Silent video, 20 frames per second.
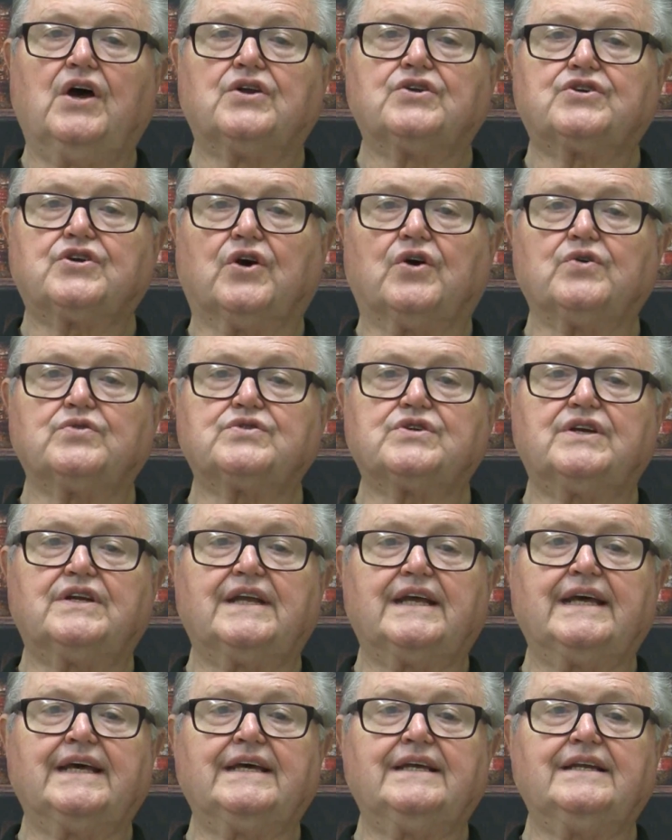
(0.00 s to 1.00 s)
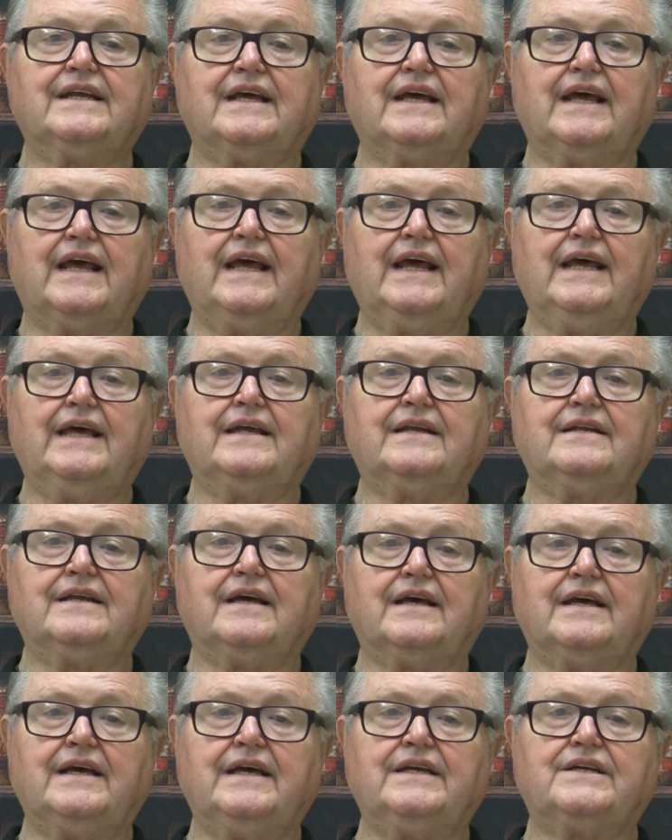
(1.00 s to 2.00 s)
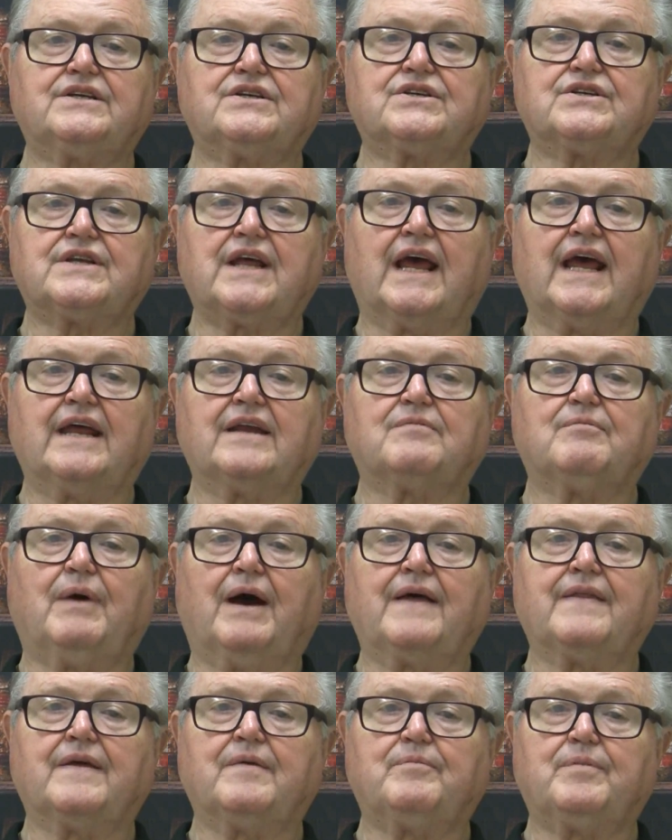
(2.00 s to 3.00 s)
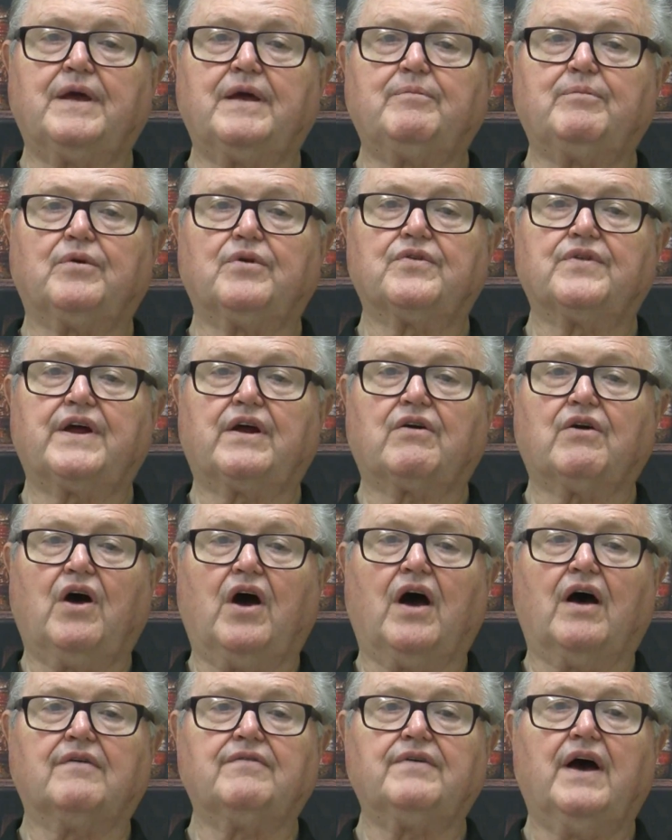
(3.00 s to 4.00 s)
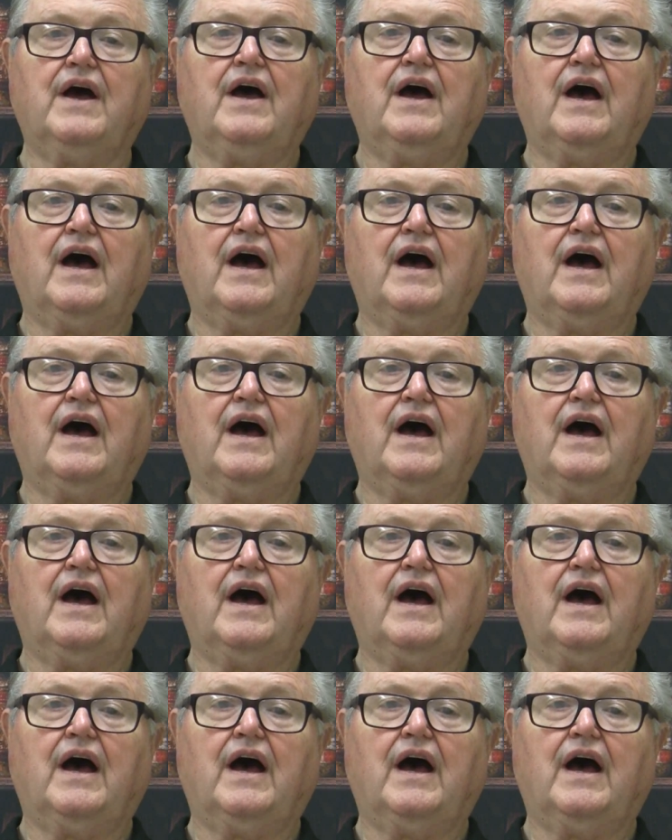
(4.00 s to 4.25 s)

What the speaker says: chosen in each state by the people thereof